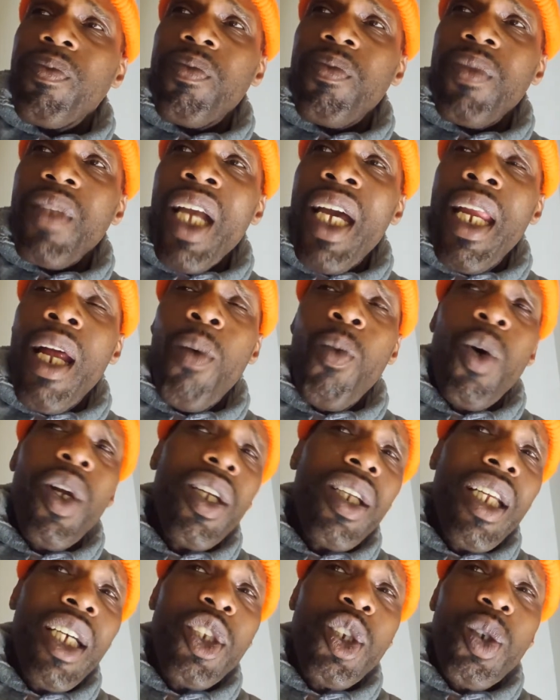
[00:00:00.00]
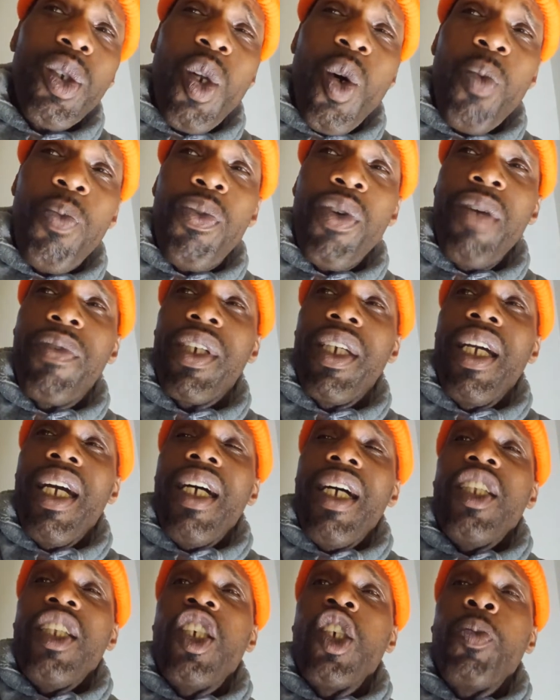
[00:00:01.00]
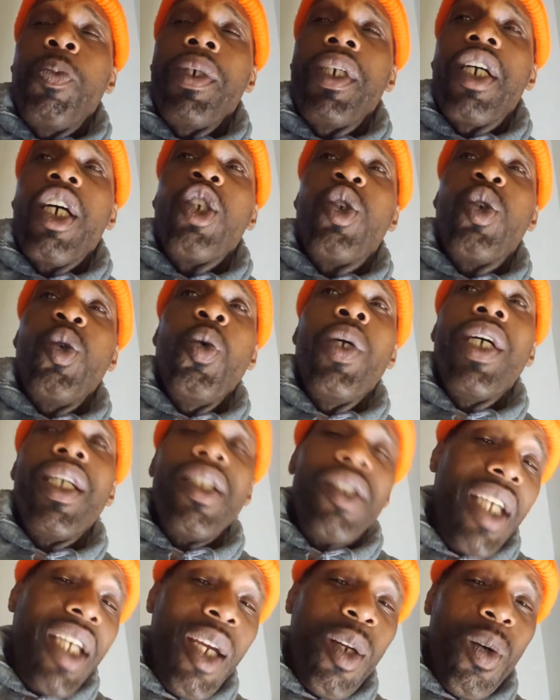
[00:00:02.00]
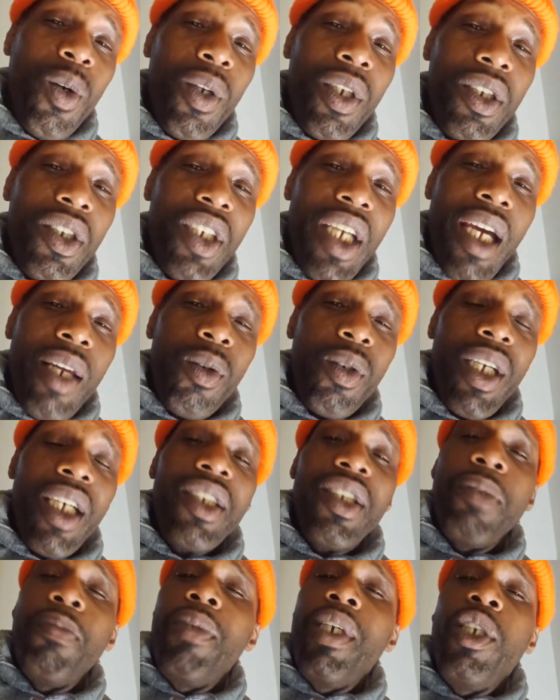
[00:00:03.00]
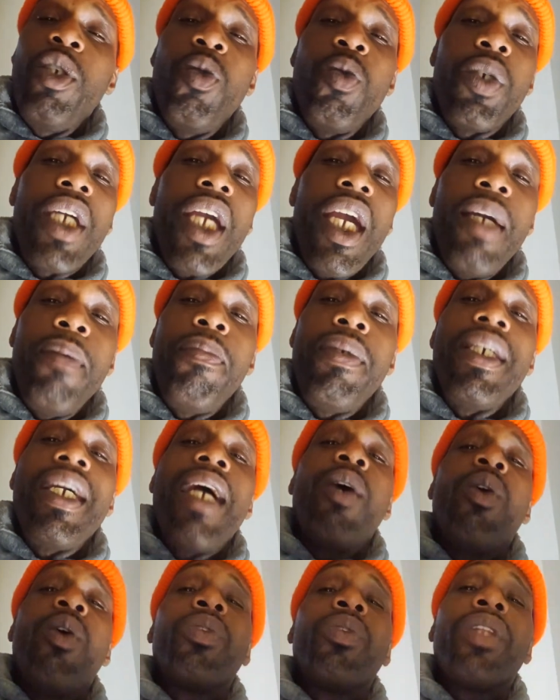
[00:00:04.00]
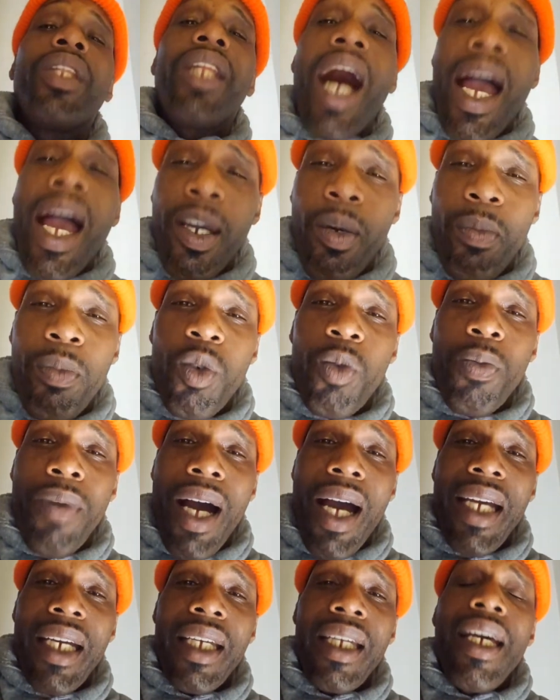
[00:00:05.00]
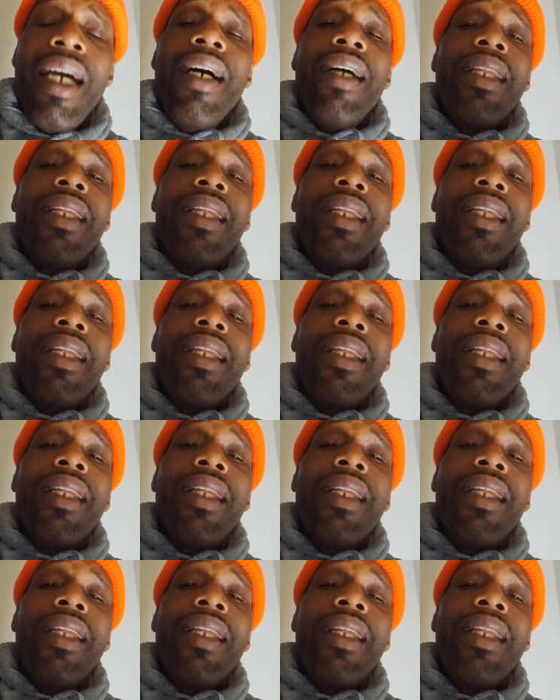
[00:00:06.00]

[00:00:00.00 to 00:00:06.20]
And I want to let you know, Privy, just because you didn't say it on the channel doesn't mean you can't be held liable by it.